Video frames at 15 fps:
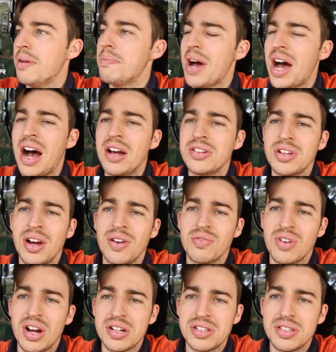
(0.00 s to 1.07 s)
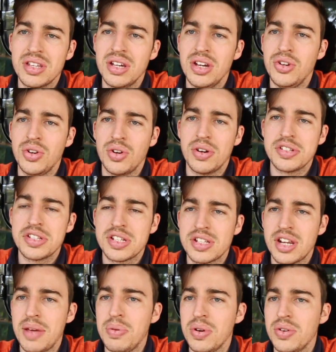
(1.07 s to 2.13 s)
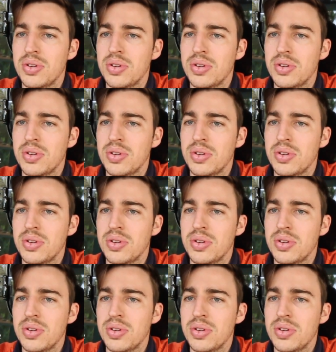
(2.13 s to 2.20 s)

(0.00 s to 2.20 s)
Parts aren't rusted, you're not snapping